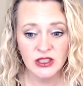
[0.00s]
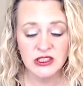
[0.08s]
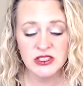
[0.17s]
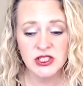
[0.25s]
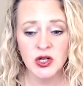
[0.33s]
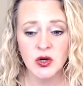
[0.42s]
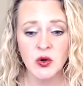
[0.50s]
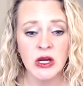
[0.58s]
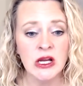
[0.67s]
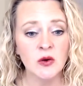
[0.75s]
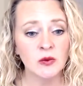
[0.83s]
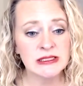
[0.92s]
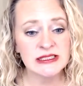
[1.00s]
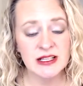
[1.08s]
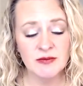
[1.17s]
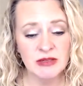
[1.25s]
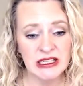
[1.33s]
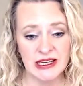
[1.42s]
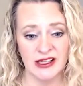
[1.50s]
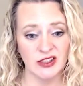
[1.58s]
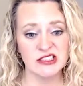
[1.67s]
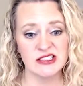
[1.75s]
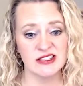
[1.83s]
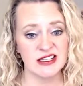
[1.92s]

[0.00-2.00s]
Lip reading: So what somebody else